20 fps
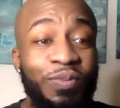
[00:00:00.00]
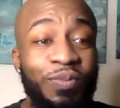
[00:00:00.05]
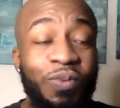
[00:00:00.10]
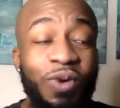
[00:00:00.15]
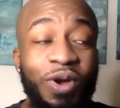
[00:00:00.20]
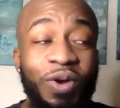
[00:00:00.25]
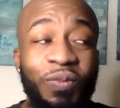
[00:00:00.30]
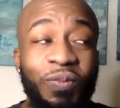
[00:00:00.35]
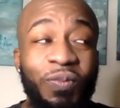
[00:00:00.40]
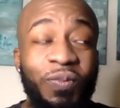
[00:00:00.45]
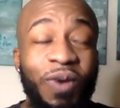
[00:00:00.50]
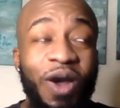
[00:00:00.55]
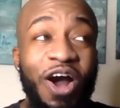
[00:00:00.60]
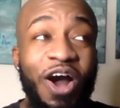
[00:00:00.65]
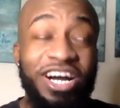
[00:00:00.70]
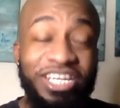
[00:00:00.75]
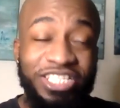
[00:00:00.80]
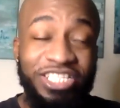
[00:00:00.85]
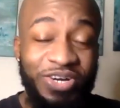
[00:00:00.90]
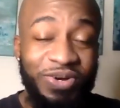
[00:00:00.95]
what
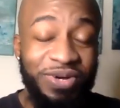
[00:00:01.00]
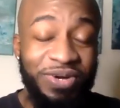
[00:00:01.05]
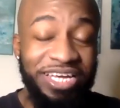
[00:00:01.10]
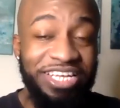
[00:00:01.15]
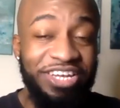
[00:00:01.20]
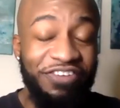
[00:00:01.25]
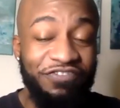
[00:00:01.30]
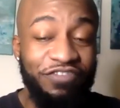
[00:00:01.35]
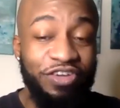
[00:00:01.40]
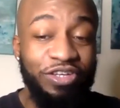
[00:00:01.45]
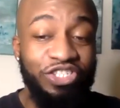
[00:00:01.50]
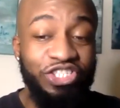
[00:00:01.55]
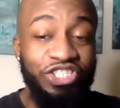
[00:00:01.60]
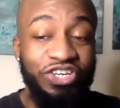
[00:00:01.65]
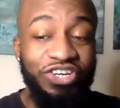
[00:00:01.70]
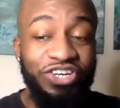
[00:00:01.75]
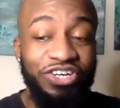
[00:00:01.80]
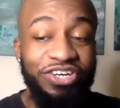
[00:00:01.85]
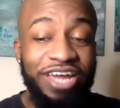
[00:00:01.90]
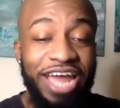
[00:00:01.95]
also in the
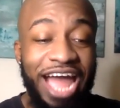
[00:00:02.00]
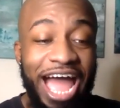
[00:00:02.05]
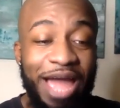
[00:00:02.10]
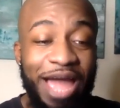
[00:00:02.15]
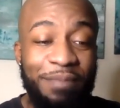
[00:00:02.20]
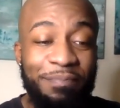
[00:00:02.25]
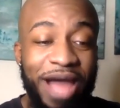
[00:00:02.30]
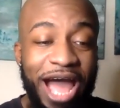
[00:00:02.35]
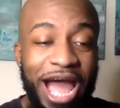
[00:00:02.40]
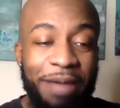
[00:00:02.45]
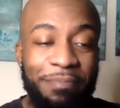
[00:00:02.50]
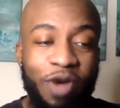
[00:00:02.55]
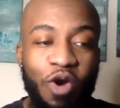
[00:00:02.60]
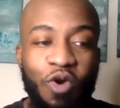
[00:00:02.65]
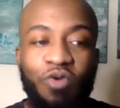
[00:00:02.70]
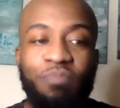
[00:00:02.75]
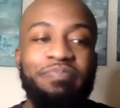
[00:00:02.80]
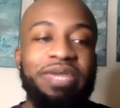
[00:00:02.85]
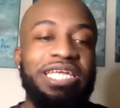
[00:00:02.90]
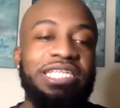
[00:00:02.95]
future, I'm
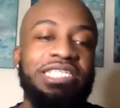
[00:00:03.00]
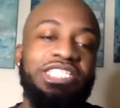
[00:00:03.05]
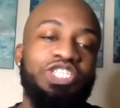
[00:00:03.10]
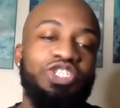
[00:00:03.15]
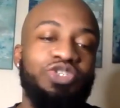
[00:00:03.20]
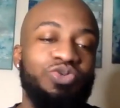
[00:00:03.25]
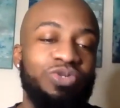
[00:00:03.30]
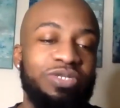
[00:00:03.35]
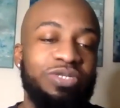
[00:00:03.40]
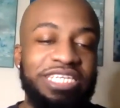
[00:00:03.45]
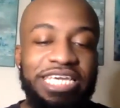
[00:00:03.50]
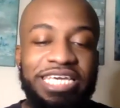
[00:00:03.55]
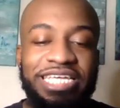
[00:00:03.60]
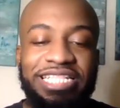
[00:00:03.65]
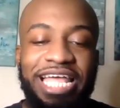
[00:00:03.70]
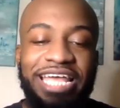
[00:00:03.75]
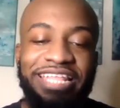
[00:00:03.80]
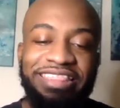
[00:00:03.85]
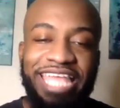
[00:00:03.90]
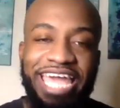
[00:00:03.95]
hoping to get,
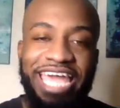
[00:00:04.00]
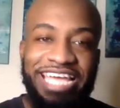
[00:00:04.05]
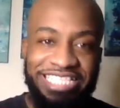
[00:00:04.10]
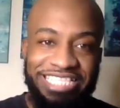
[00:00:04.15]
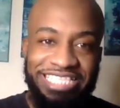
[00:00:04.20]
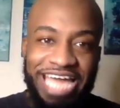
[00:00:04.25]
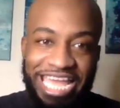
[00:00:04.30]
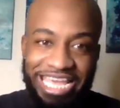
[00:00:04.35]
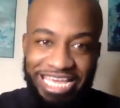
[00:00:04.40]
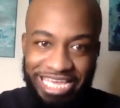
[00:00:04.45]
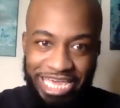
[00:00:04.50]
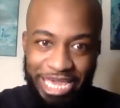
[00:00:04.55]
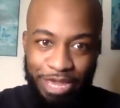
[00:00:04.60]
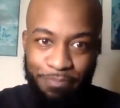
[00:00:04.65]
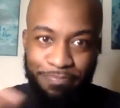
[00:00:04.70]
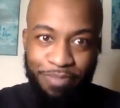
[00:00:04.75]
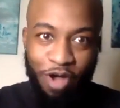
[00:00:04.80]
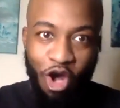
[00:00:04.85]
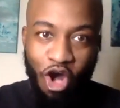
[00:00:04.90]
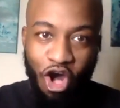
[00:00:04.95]
like, that psychic
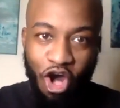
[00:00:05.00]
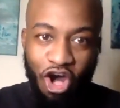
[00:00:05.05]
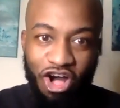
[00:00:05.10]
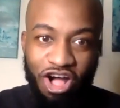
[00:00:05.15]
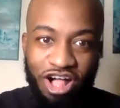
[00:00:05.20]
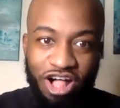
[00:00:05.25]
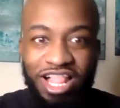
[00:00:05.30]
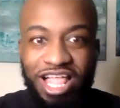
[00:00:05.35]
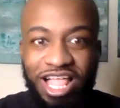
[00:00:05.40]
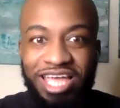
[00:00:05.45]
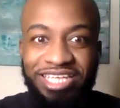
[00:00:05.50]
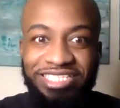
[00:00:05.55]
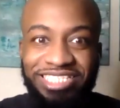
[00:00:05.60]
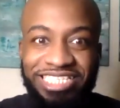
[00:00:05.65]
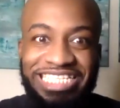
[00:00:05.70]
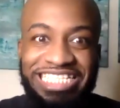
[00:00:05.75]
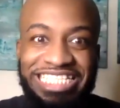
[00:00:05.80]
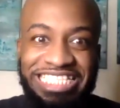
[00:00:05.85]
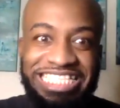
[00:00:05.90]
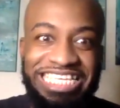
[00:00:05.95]
ball
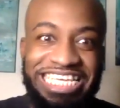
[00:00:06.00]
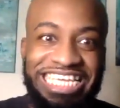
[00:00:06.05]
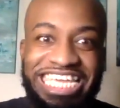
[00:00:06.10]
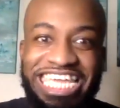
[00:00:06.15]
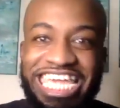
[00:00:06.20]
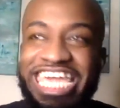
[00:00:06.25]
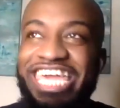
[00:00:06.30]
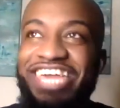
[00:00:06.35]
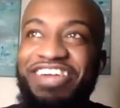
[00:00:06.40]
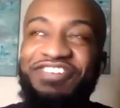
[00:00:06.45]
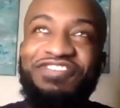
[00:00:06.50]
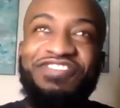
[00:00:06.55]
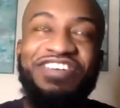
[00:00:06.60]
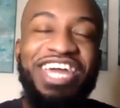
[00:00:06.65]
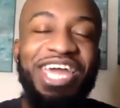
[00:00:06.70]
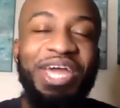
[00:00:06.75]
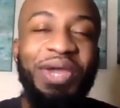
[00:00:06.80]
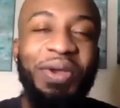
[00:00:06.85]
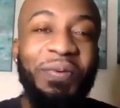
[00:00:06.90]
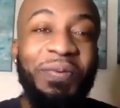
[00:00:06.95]
to see if
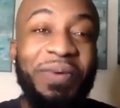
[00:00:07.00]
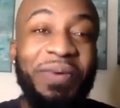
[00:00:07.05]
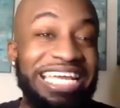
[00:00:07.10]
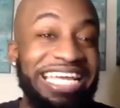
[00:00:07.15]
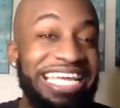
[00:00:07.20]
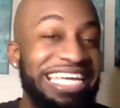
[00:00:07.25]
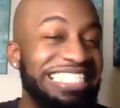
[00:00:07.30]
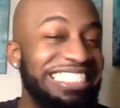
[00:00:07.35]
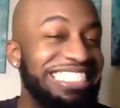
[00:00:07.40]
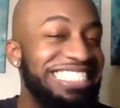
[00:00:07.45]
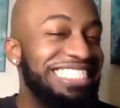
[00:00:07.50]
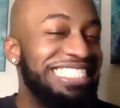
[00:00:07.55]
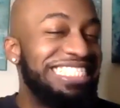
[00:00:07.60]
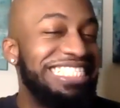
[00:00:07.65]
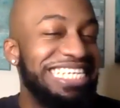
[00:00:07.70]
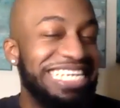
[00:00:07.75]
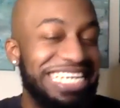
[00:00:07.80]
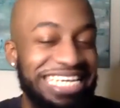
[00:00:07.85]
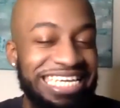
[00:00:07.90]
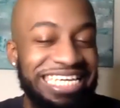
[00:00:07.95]
we can
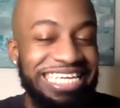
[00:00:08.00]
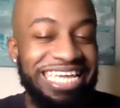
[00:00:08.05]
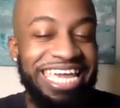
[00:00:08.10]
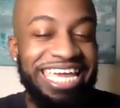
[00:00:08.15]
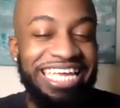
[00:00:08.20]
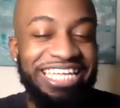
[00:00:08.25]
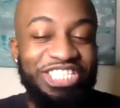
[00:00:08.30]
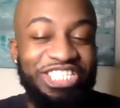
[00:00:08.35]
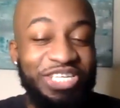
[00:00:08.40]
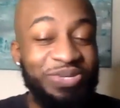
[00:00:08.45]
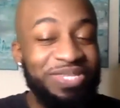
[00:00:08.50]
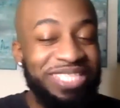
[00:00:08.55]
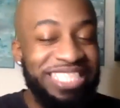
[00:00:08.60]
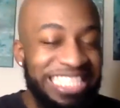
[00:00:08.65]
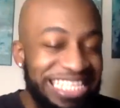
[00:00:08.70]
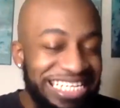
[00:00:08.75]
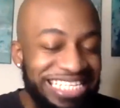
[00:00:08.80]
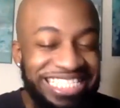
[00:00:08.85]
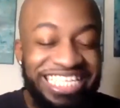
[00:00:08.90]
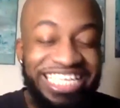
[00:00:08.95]
see into
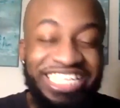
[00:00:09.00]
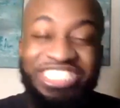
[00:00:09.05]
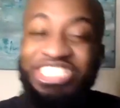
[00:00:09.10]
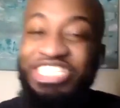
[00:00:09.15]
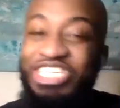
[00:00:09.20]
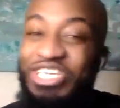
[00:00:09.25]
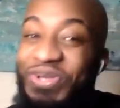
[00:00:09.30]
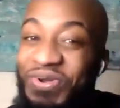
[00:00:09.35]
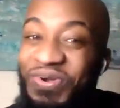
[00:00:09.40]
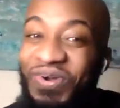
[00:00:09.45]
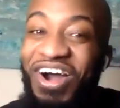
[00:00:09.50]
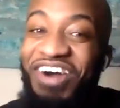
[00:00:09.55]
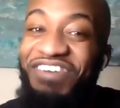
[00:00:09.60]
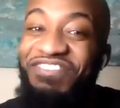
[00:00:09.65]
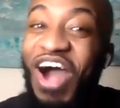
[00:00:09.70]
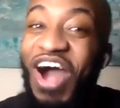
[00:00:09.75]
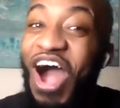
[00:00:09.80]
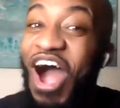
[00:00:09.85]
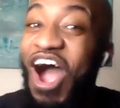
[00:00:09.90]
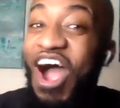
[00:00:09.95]
season two of
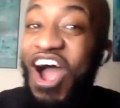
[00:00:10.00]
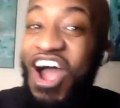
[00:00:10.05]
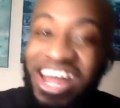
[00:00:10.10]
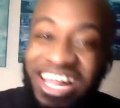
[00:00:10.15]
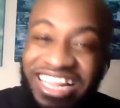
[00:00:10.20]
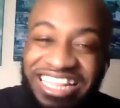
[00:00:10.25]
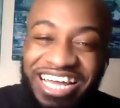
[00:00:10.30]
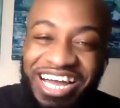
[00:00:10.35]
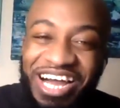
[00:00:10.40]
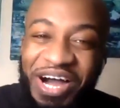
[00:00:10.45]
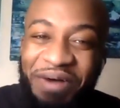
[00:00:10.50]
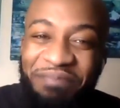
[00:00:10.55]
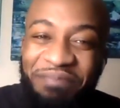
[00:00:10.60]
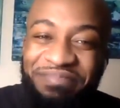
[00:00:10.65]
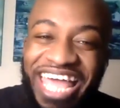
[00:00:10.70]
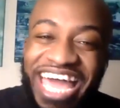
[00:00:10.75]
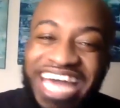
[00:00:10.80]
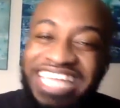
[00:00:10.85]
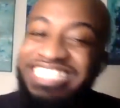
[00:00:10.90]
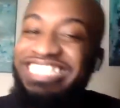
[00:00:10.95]
Harlem.
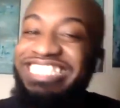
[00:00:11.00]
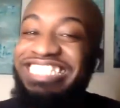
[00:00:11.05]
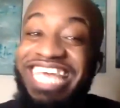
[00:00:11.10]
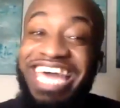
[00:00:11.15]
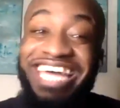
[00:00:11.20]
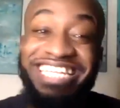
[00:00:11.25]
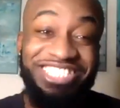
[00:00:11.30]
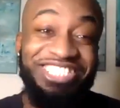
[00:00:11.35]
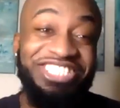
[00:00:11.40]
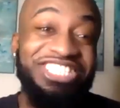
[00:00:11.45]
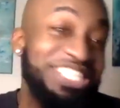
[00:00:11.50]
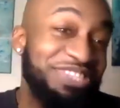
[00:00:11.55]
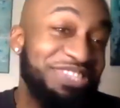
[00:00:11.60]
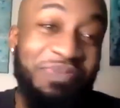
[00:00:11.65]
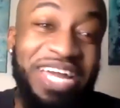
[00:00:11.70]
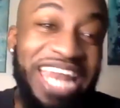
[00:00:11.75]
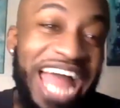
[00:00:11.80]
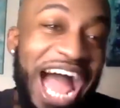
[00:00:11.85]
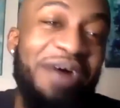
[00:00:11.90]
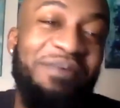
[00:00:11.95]
That's just
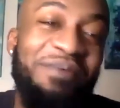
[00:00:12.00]
what I